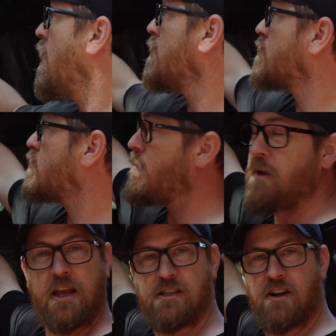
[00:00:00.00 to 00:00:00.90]
super
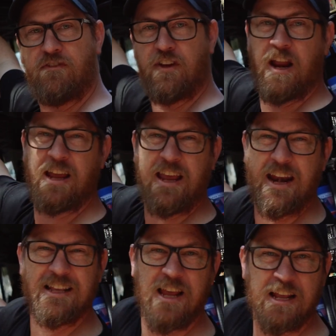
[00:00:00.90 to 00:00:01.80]
easy to fit. Again,
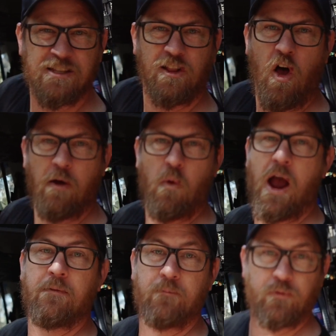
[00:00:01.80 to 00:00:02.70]
it's
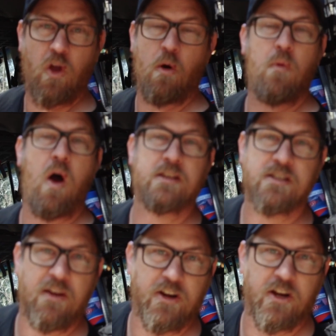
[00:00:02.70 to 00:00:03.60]
lightweight. On my
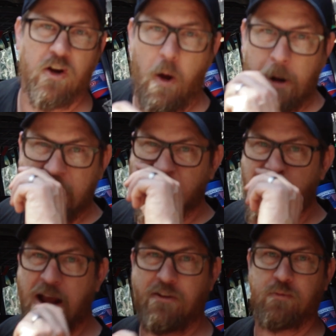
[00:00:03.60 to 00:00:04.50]
79 in the back of